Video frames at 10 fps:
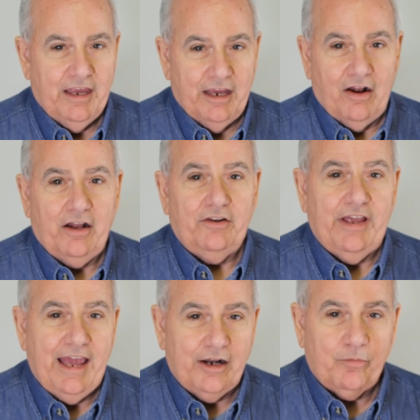I don't
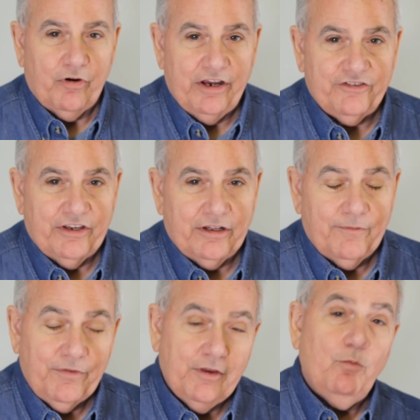know how to price it.
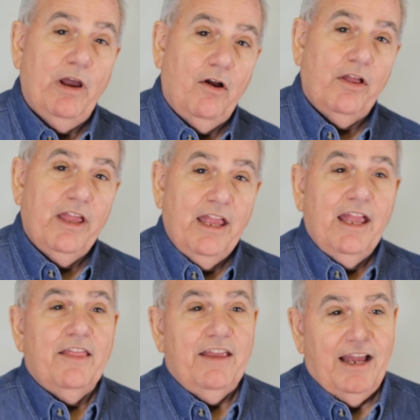Well,
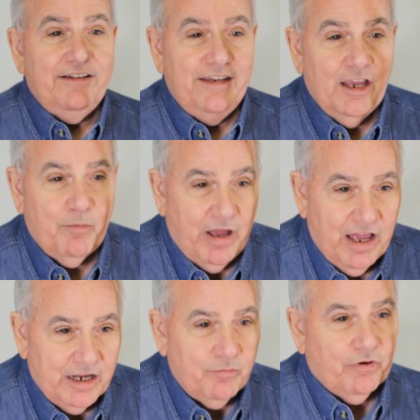the idea
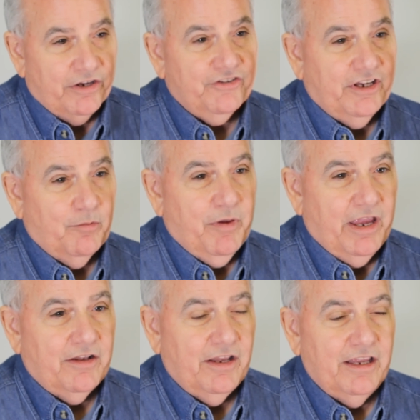behind pricing a
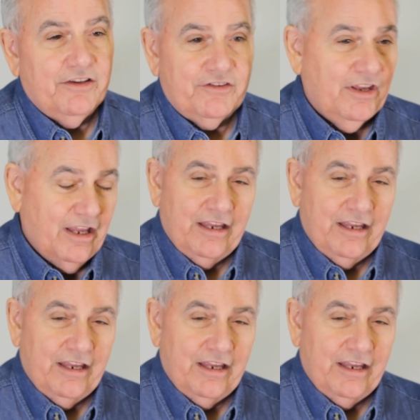pen is,